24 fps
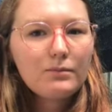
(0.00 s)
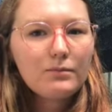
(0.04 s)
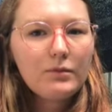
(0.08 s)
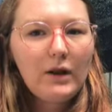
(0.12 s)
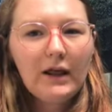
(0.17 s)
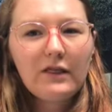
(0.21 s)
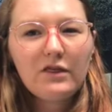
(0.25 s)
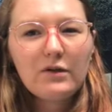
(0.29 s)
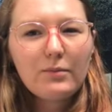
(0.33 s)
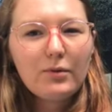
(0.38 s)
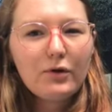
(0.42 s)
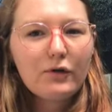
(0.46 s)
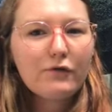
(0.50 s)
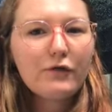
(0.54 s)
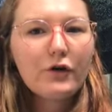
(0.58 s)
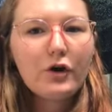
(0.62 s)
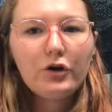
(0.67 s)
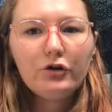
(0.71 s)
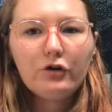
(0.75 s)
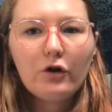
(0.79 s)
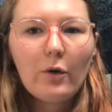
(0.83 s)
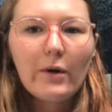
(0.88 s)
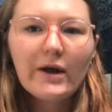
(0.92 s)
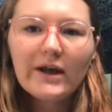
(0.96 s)
like the
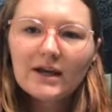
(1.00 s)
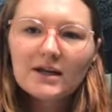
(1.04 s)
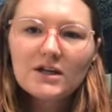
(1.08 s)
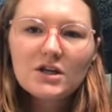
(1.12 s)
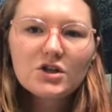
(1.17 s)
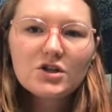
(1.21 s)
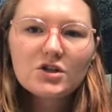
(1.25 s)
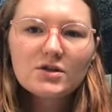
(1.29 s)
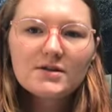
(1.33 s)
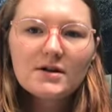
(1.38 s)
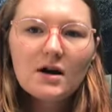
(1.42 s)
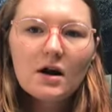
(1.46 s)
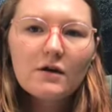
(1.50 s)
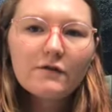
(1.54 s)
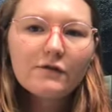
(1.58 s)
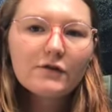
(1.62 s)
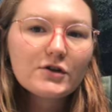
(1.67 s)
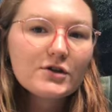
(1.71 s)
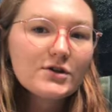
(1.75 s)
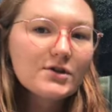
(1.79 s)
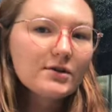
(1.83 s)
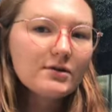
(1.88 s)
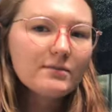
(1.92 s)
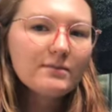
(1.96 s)
preferred growing conditions are
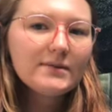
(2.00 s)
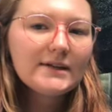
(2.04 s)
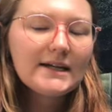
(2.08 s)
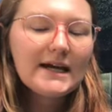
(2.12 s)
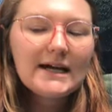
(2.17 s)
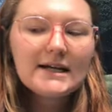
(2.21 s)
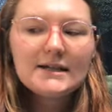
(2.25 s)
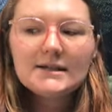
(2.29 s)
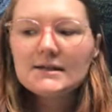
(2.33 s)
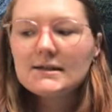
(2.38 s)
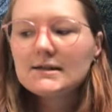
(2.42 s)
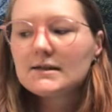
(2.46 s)
for certain plants.